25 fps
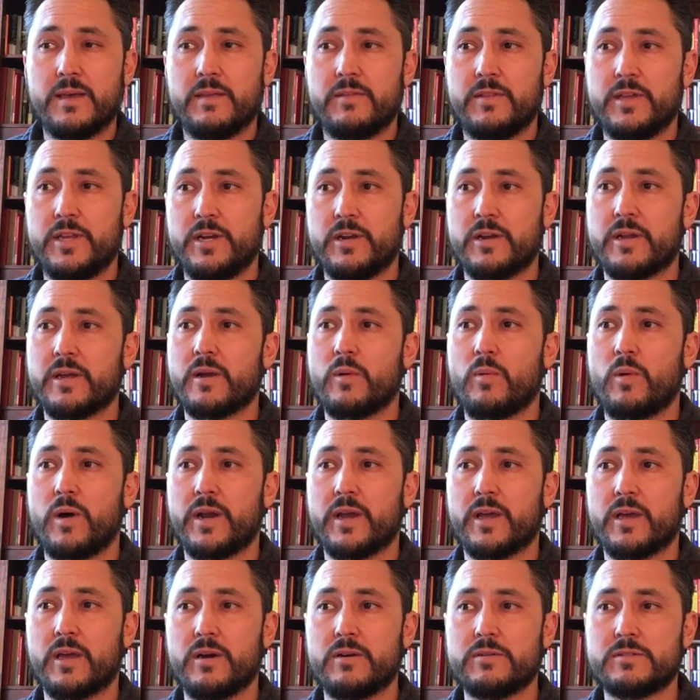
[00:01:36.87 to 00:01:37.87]
that you're going to
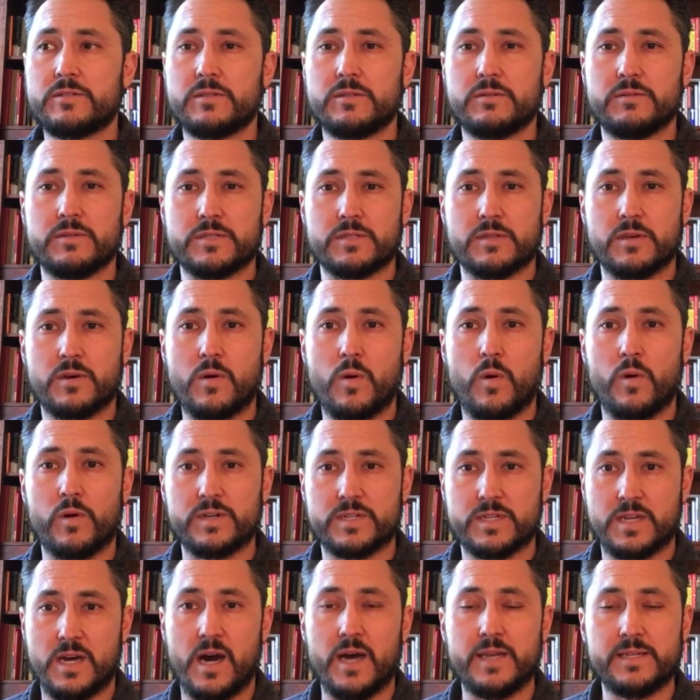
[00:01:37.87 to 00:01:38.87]
want to go to is the
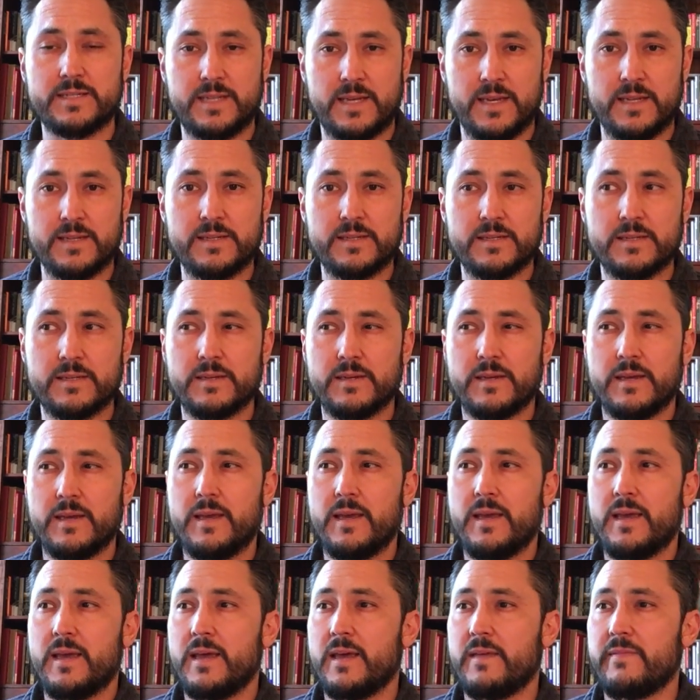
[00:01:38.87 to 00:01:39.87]
course content.
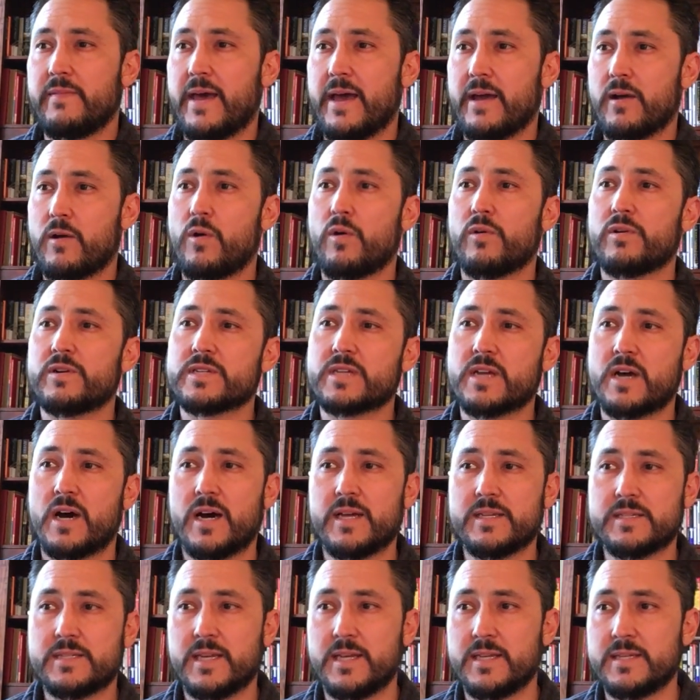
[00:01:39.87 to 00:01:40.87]
And that course
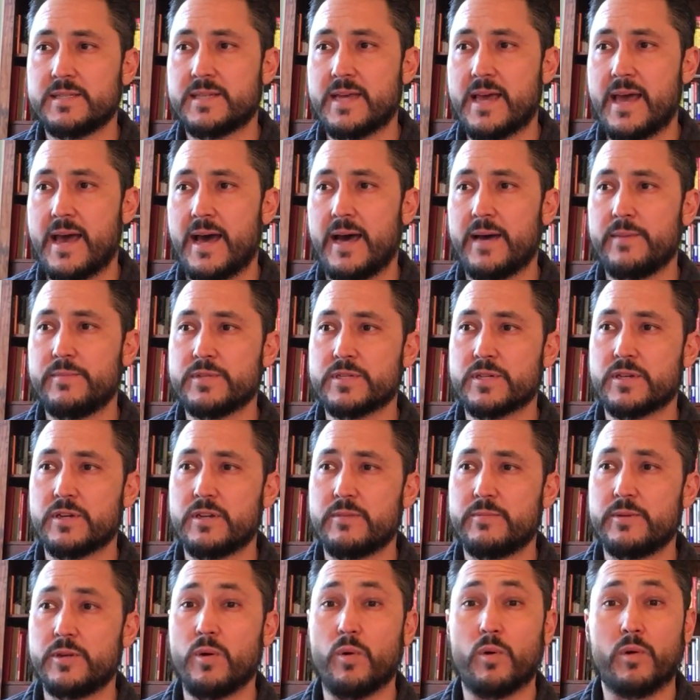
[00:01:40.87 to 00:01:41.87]
content tab is going
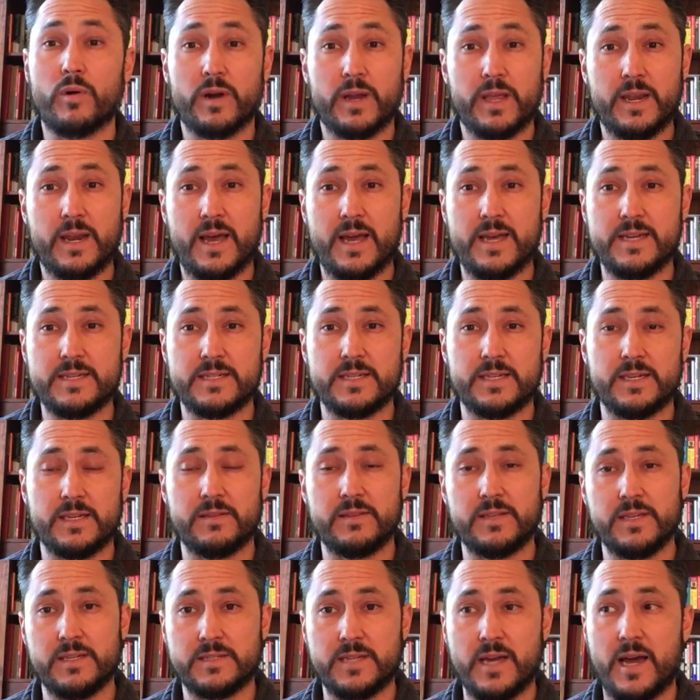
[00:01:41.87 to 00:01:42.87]
to be organizing
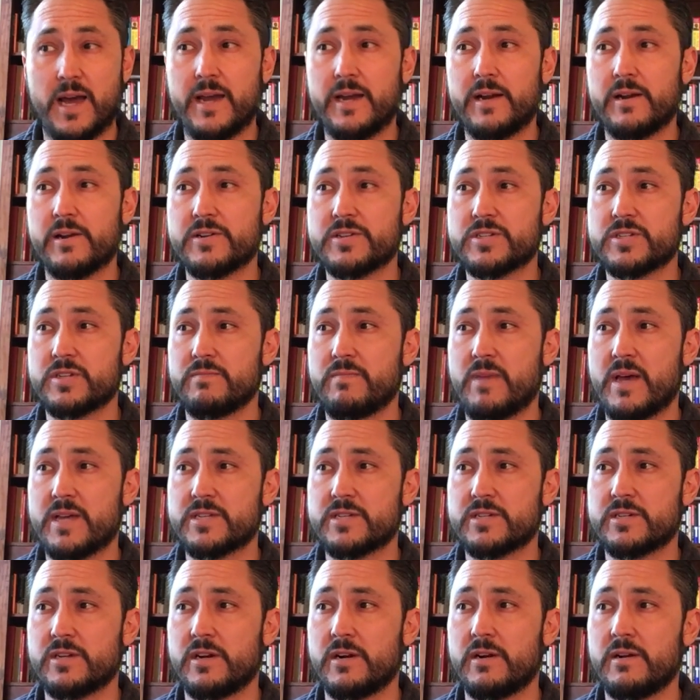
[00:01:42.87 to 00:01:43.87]
the entire
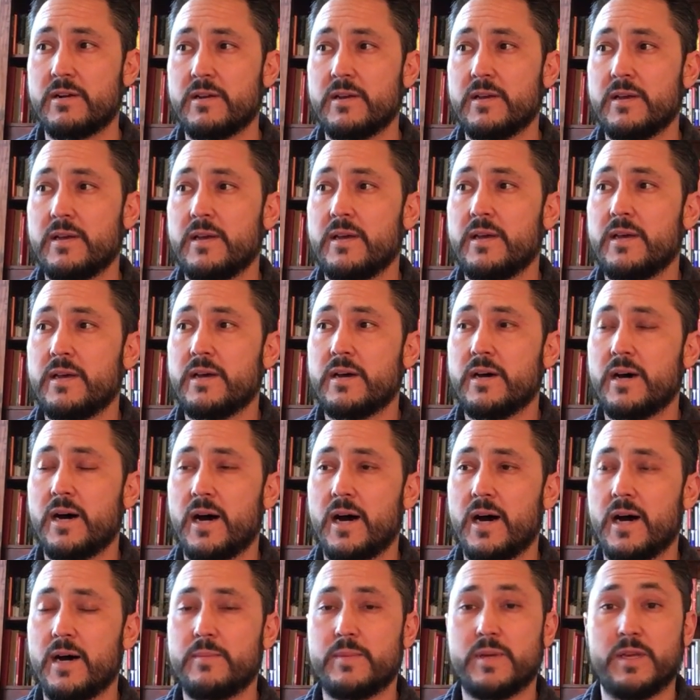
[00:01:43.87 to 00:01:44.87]
semester
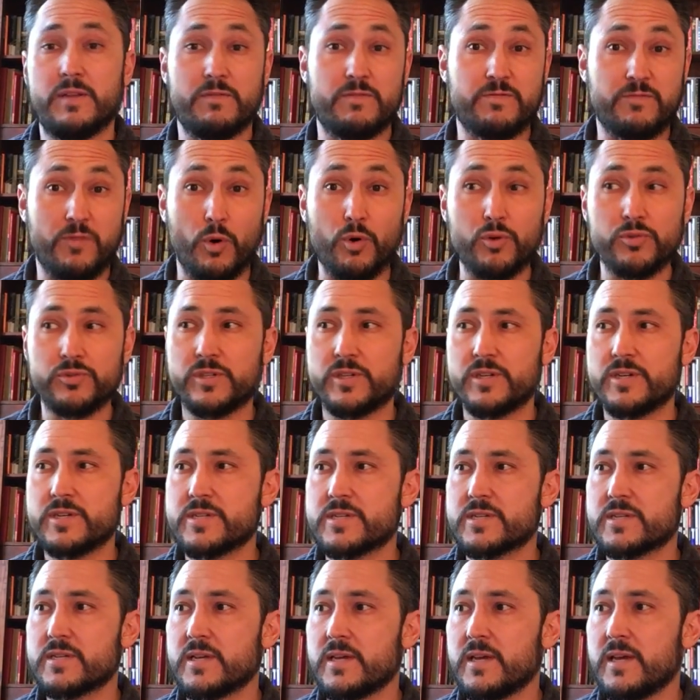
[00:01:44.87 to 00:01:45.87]
in
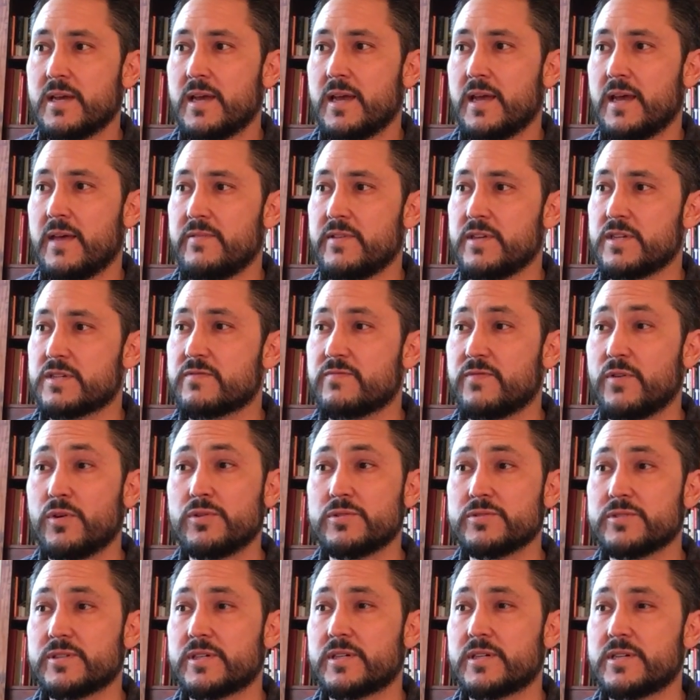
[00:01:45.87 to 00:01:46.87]
folders. And these
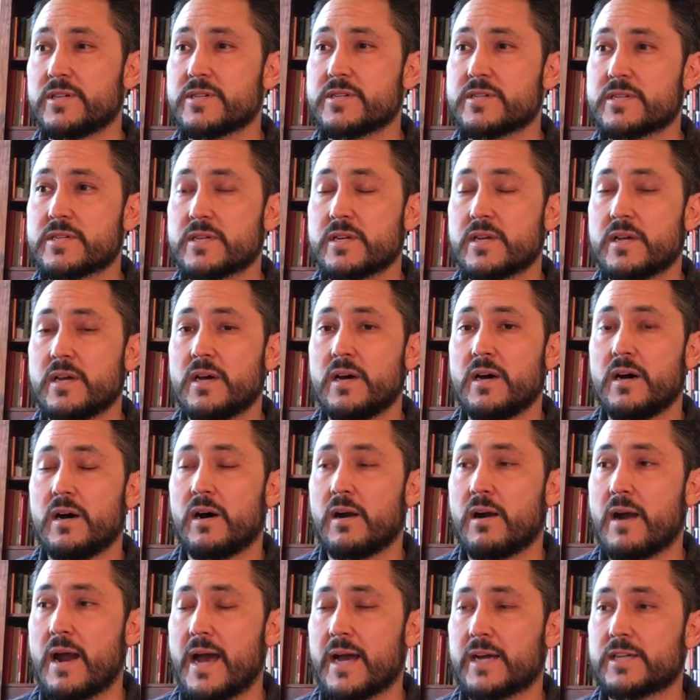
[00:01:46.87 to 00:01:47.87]
folders
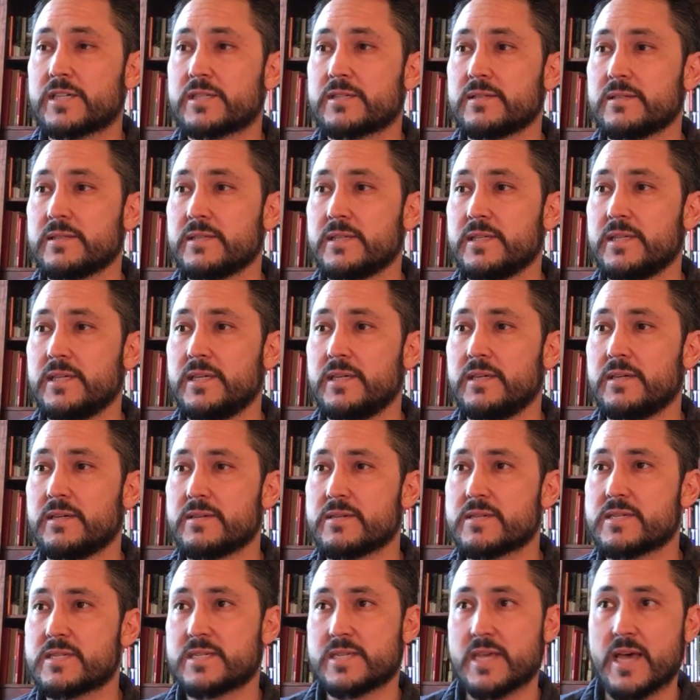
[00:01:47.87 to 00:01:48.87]
are actually
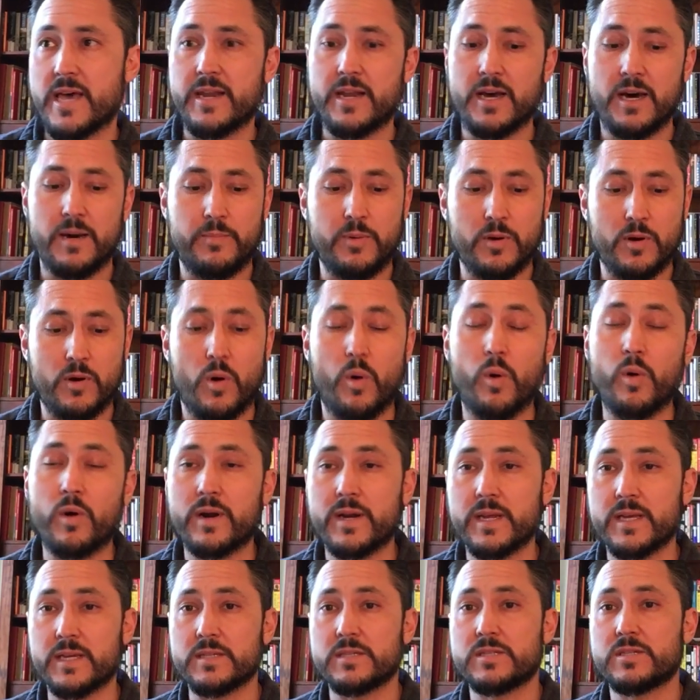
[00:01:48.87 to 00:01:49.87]
set up
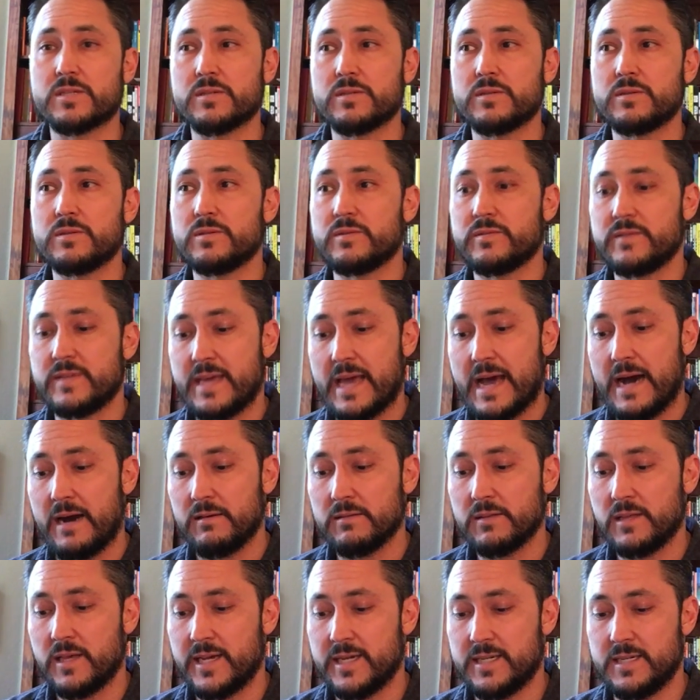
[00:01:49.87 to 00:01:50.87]
according to the
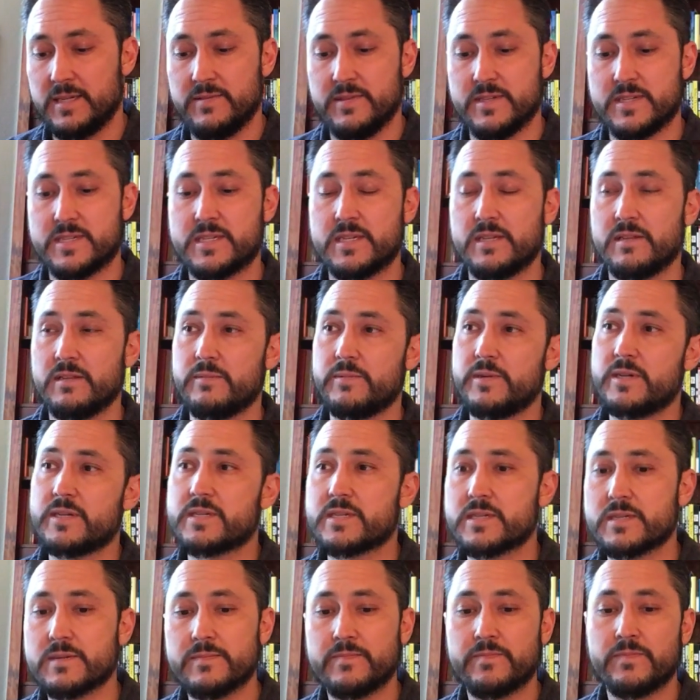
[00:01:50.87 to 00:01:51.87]
outline in the
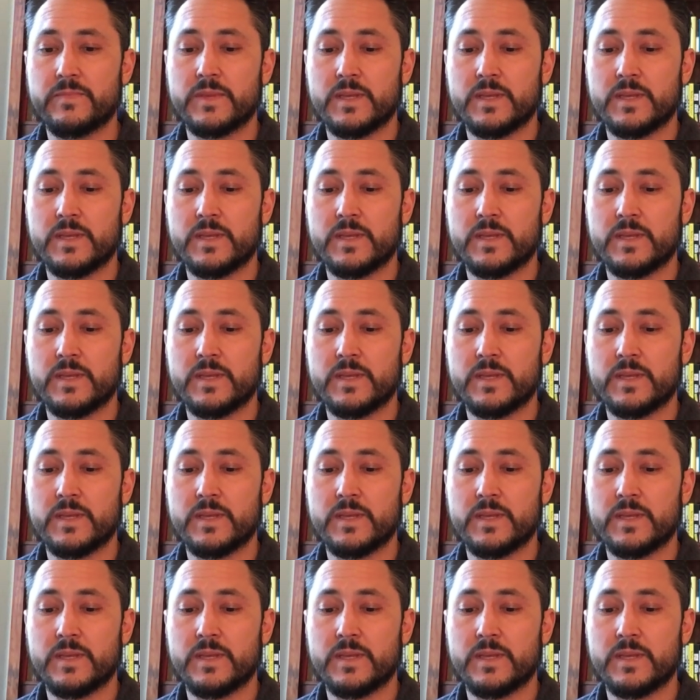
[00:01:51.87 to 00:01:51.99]
syllabus.